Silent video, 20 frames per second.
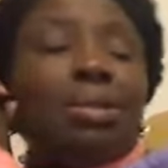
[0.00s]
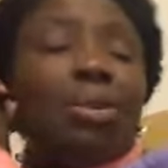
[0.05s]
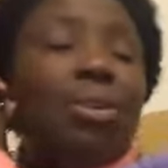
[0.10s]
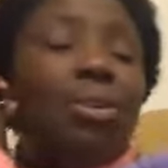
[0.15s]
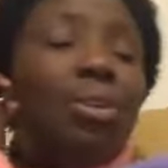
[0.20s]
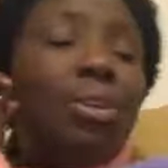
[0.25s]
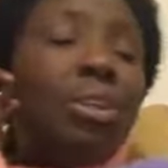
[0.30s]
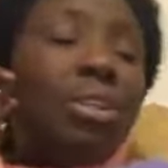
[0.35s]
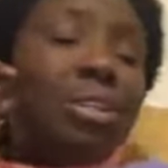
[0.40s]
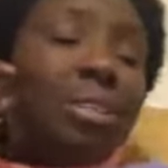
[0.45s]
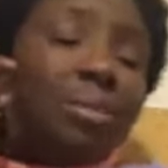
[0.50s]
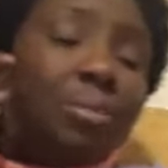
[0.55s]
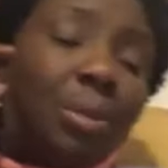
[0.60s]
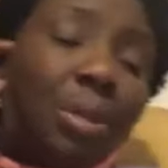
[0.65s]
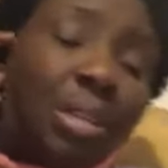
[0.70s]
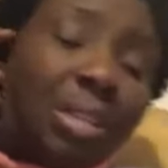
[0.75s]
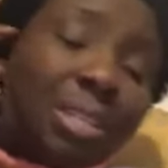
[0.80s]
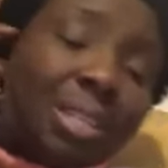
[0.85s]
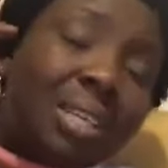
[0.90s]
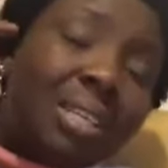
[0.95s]
The Holy
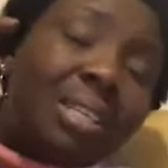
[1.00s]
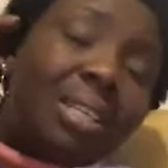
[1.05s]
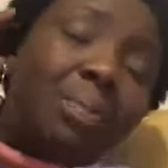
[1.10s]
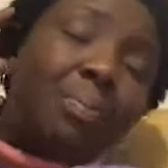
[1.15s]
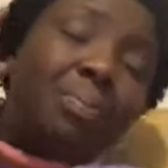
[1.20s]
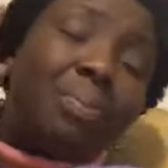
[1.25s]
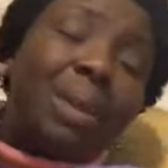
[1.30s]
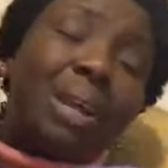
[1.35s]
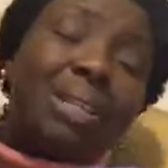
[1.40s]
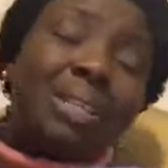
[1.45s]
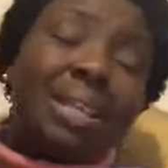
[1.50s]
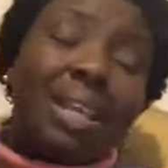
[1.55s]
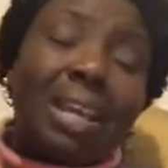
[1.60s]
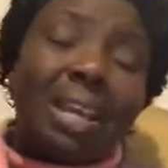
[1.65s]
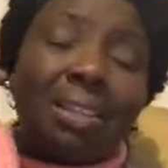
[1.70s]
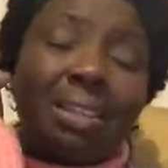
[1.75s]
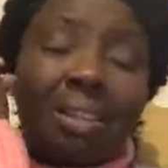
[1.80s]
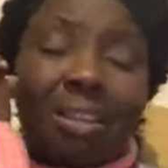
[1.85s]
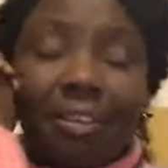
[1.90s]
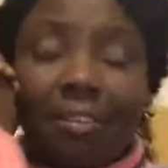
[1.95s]
Spirit is a
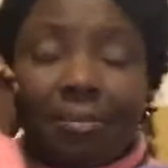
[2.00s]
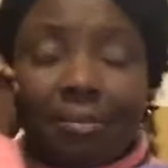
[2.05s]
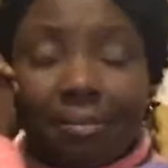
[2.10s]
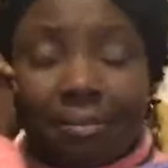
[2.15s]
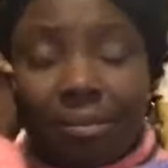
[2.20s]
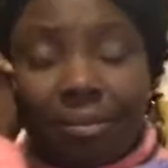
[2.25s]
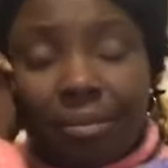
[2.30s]
practical thing.